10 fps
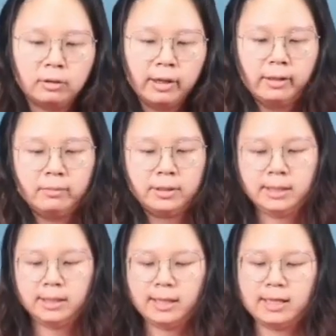so
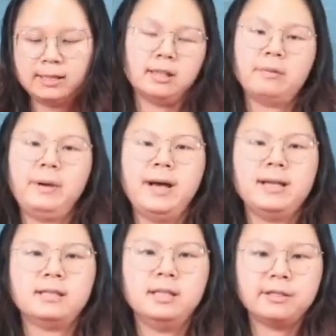empty and the
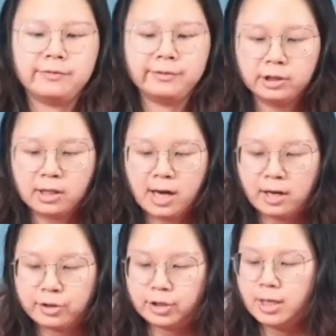capacity is very
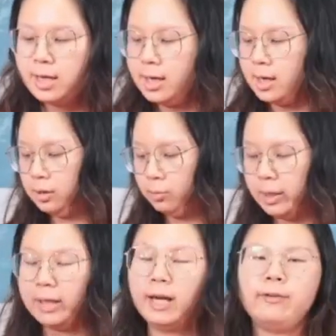large and
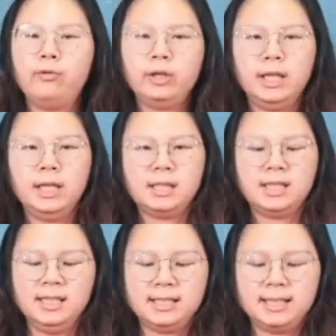when I fold it, it's